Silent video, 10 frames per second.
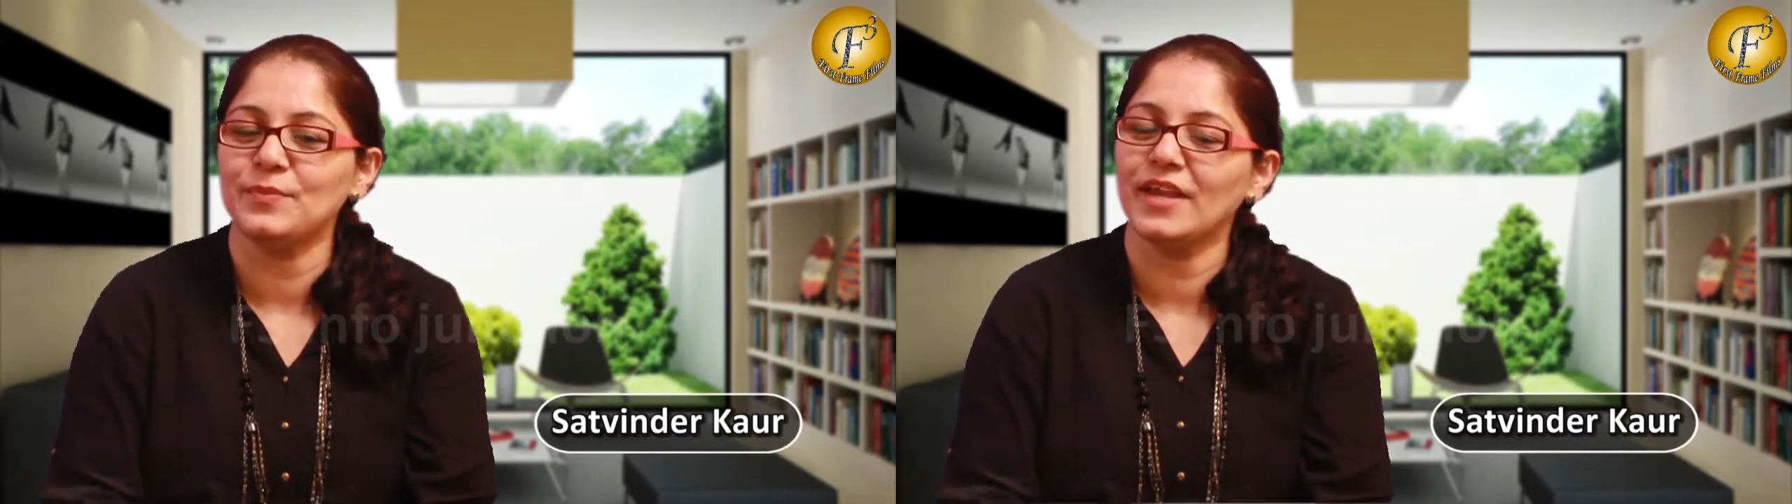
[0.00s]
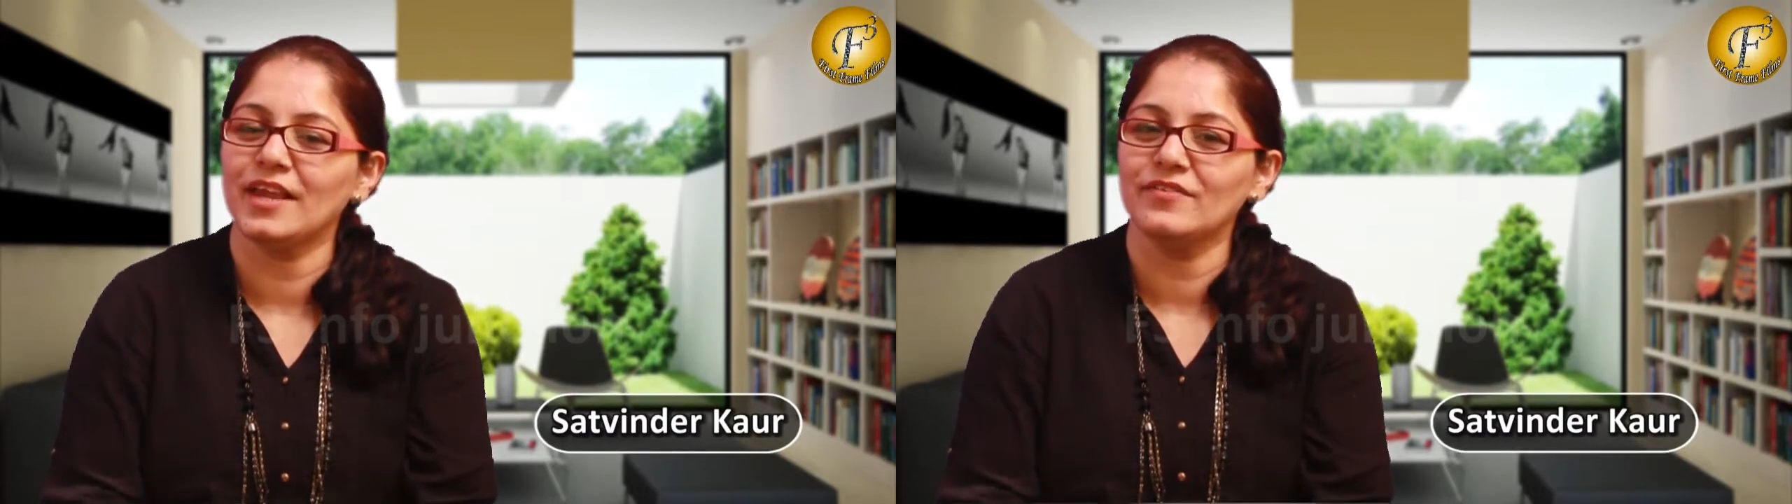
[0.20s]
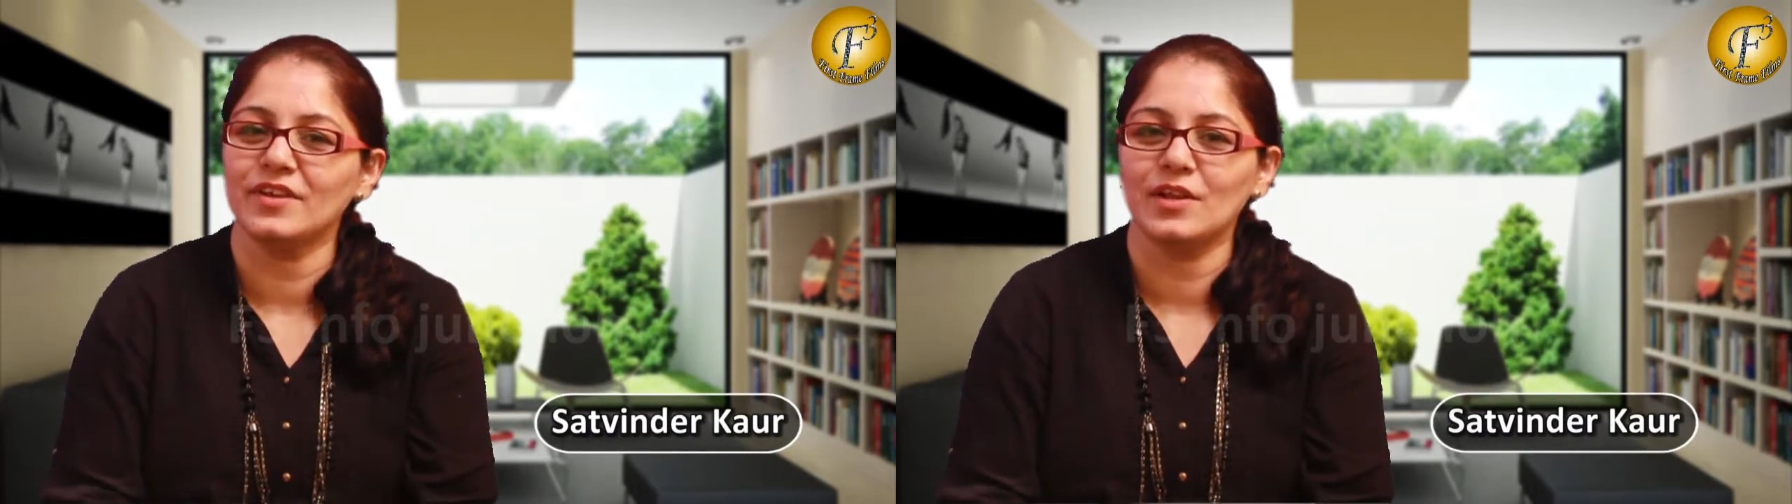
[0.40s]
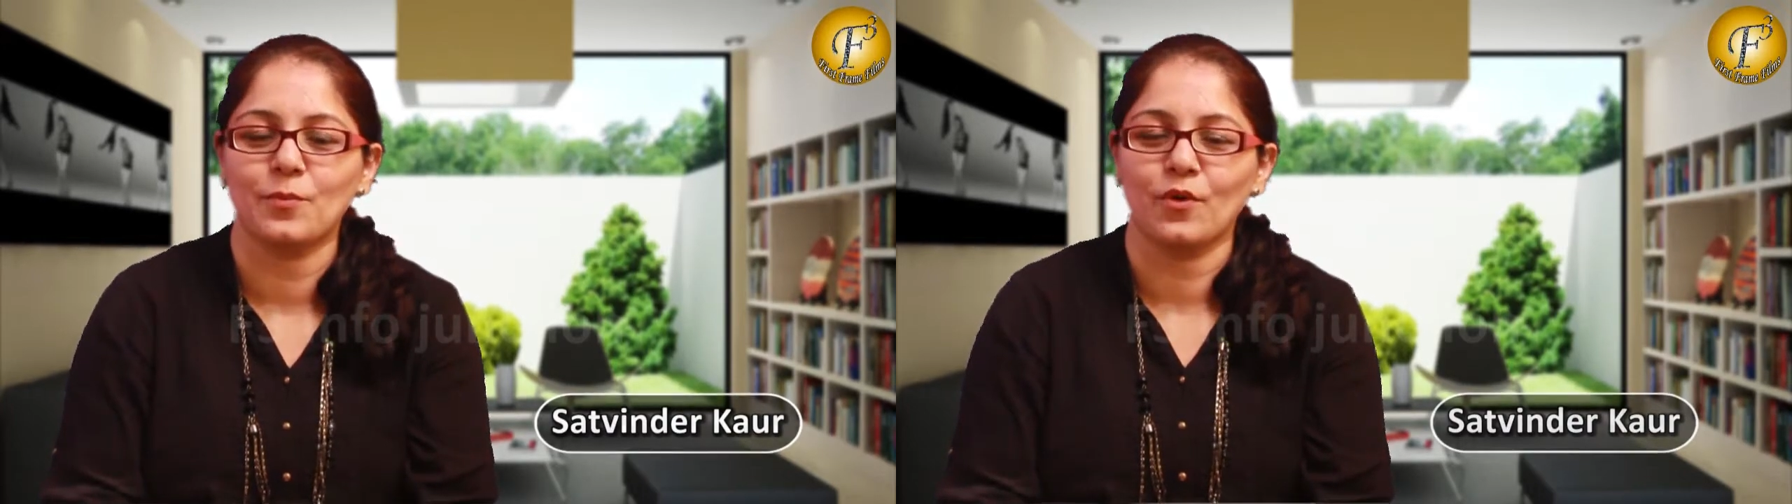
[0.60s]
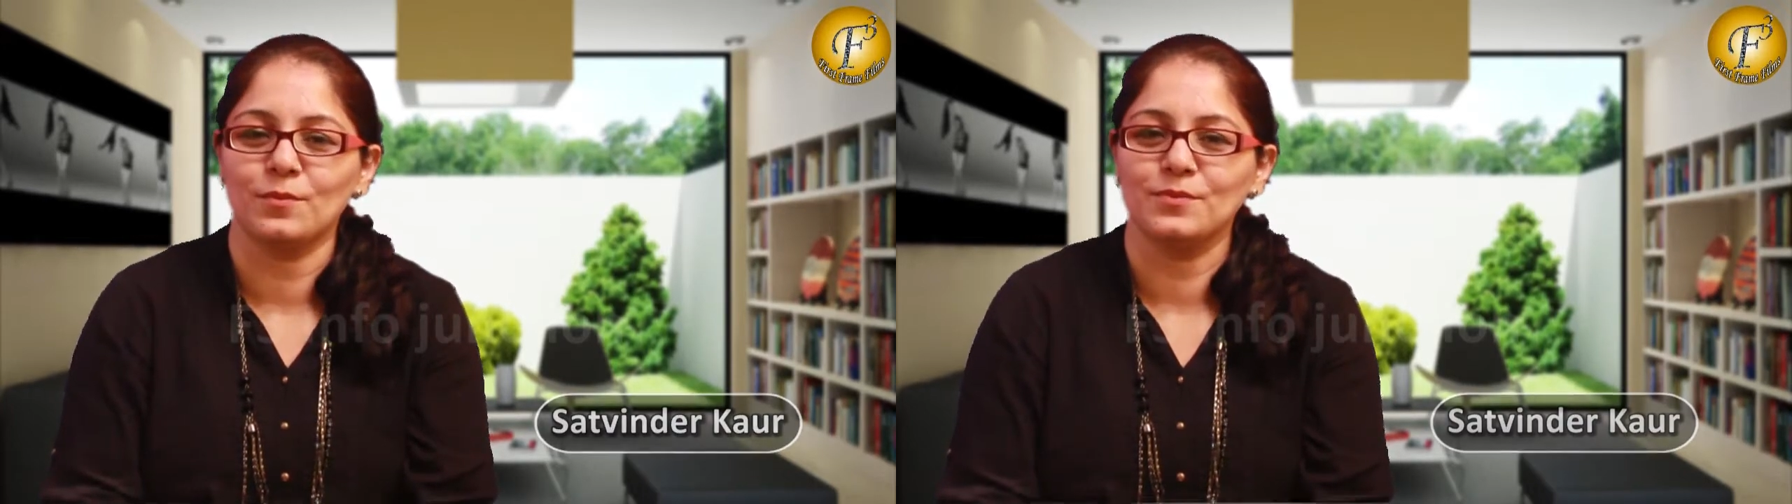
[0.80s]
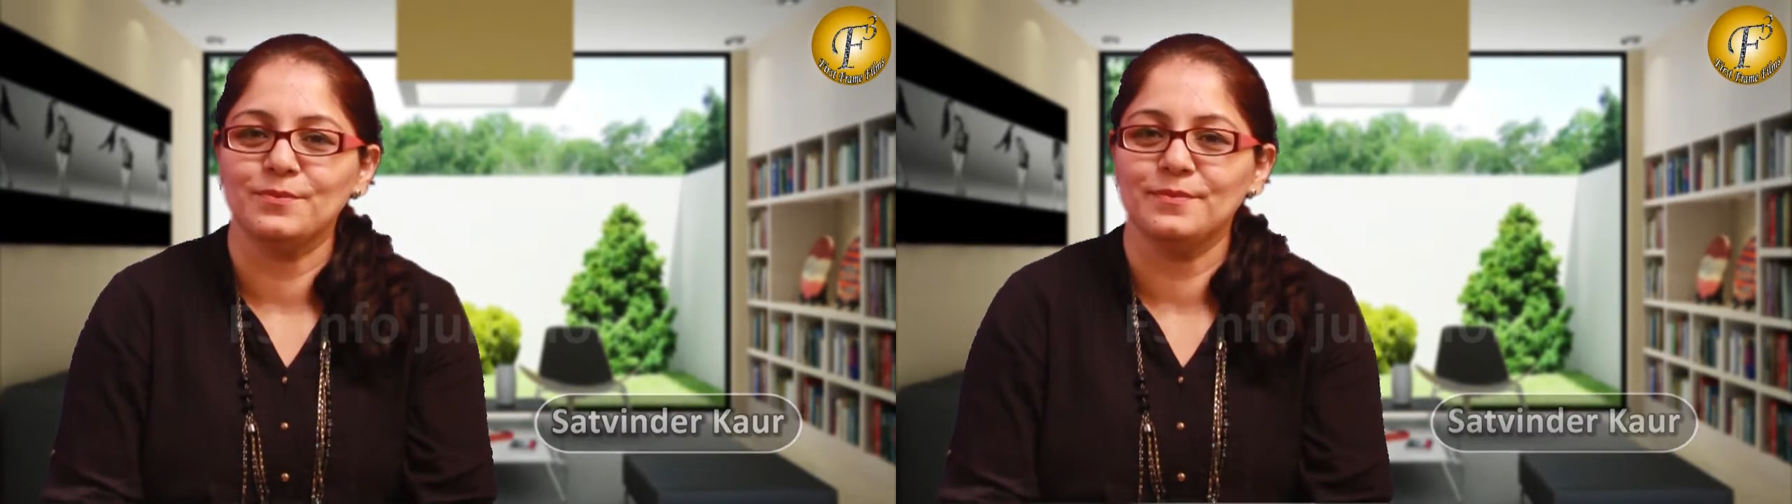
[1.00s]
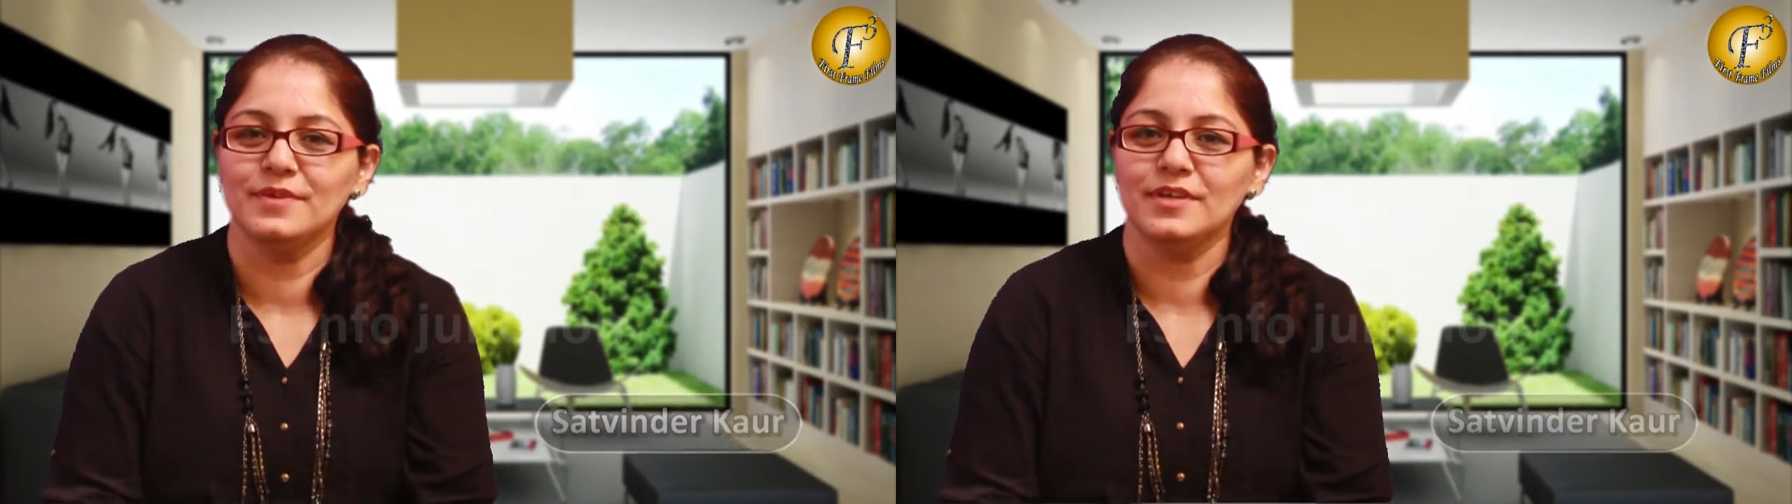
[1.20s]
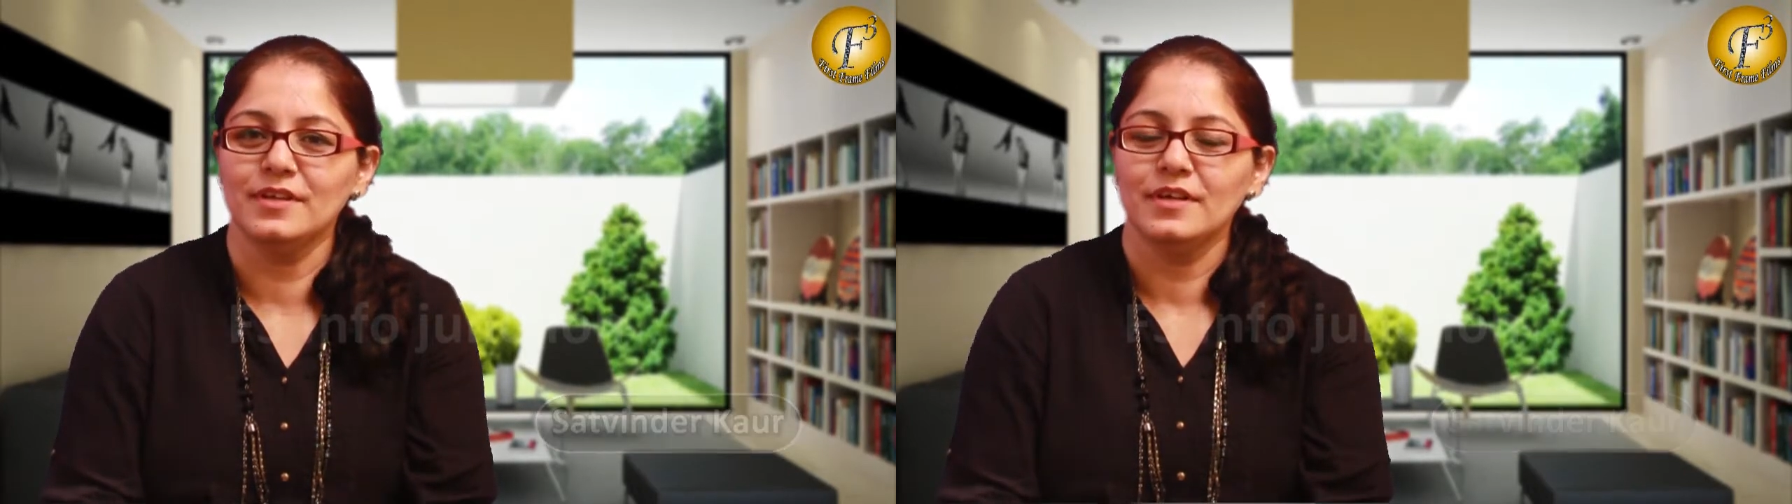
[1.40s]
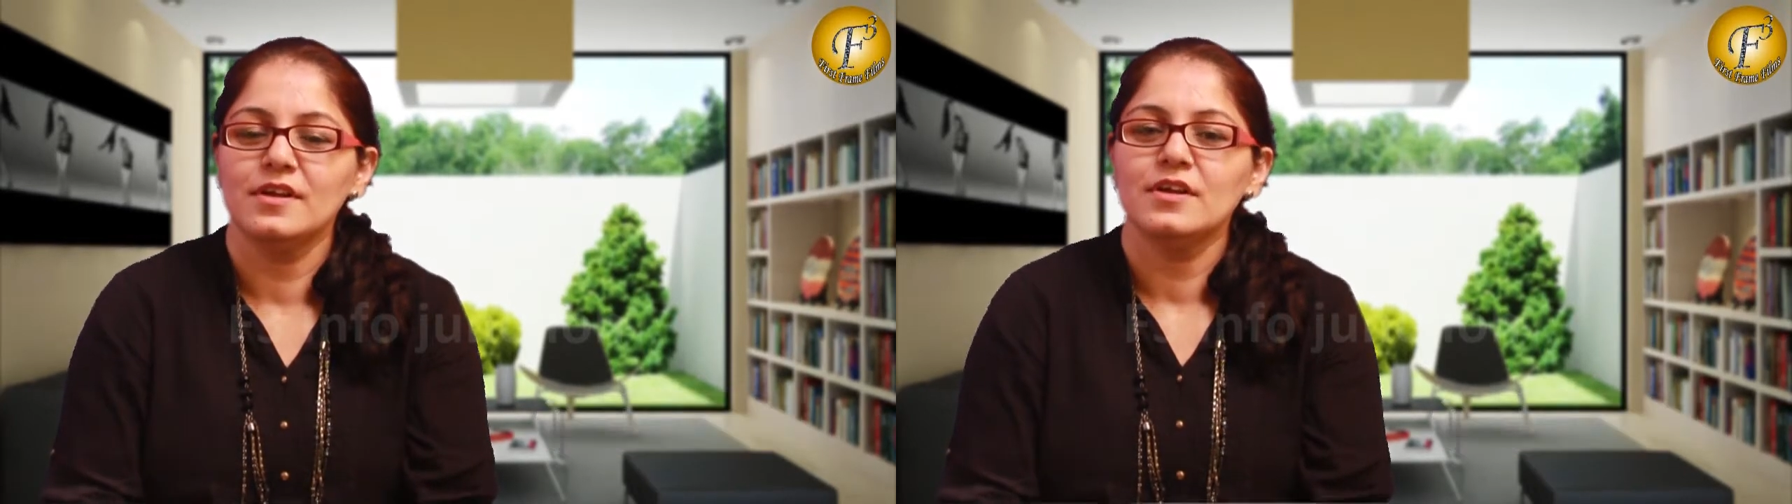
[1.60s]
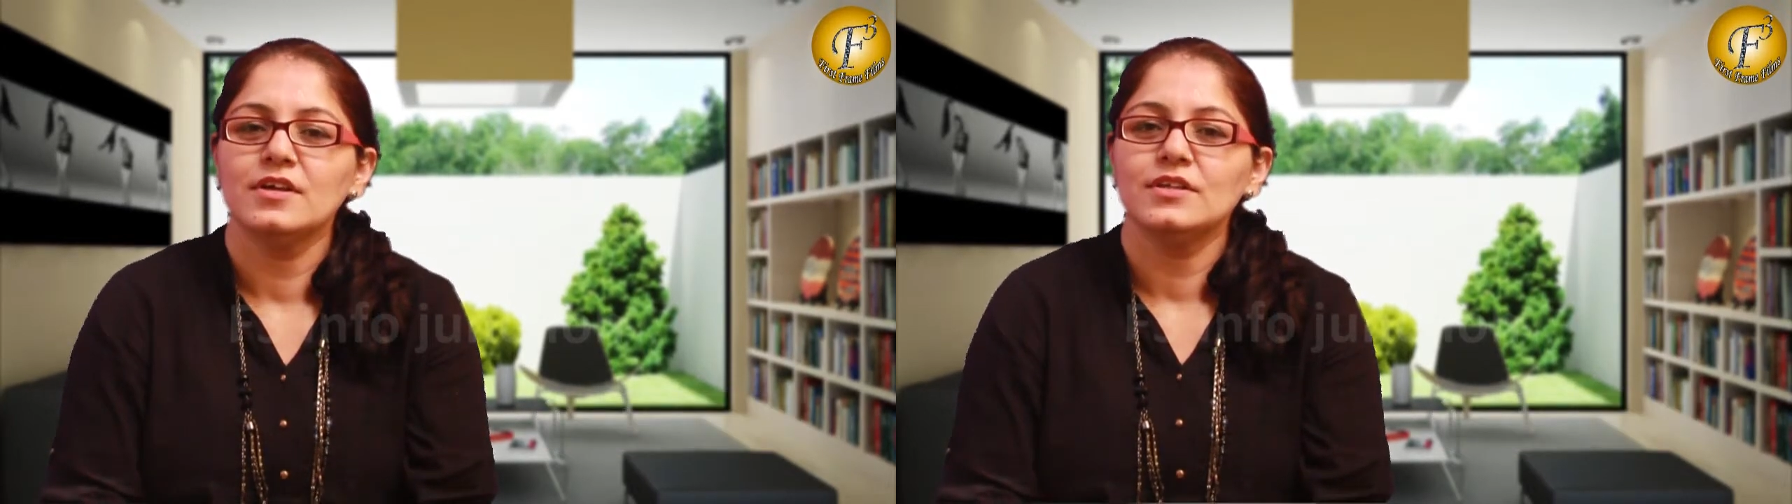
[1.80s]
Behavioral
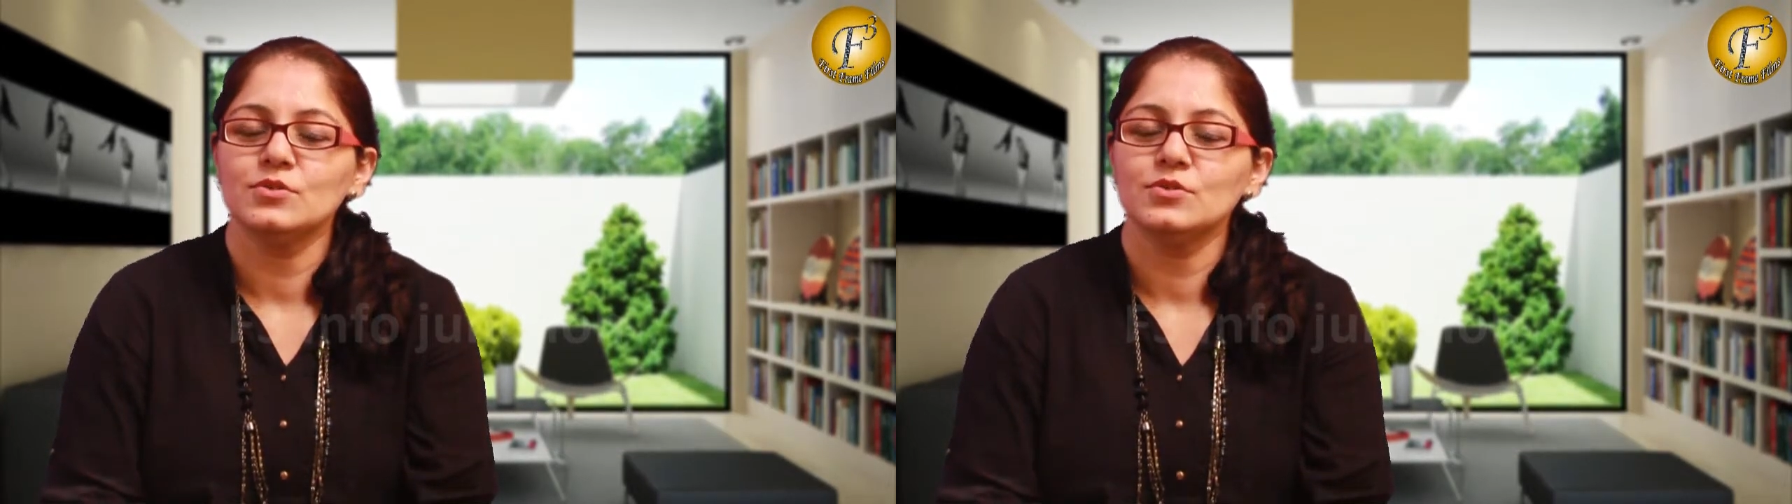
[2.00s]
Problem.